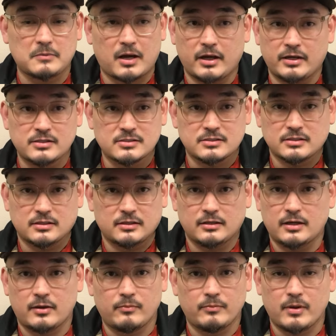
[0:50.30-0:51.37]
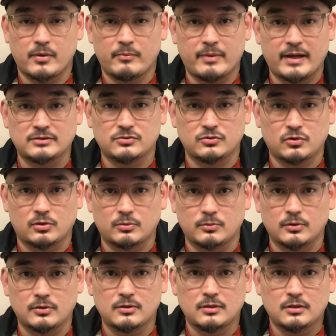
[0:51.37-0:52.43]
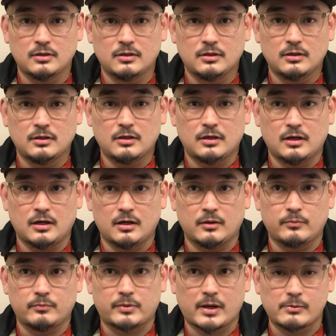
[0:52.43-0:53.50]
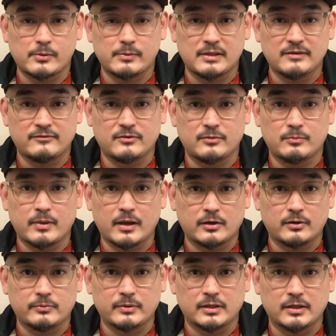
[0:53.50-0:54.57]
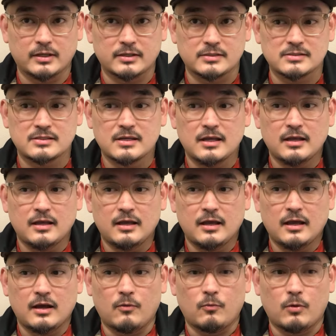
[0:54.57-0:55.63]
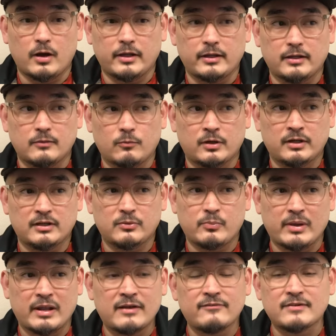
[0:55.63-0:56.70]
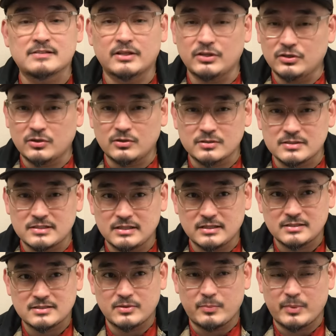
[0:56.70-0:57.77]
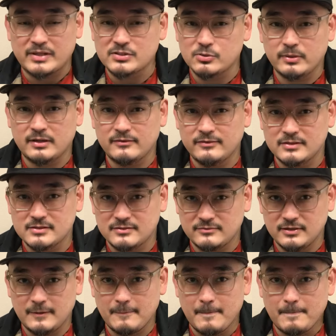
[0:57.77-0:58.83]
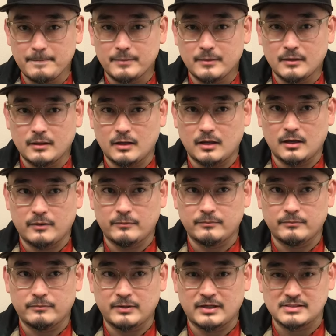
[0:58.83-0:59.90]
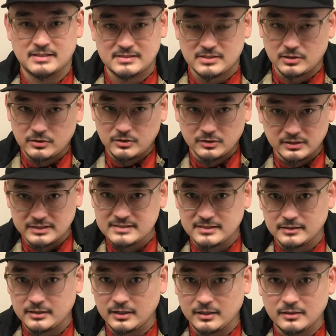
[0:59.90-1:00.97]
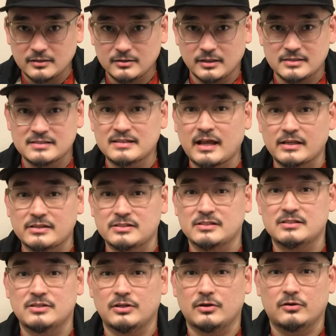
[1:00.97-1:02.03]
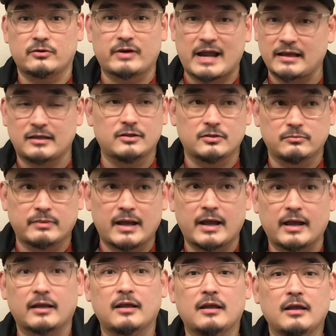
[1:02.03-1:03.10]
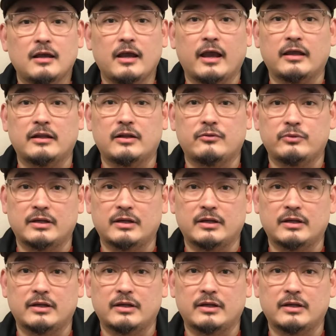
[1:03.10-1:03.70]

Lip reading: honestly, I'm back to normal. Probably even better, because one of the benefits that you don't see is the mental benefits of it, because it's a holistic care. It's not just, you know, cracking your back and then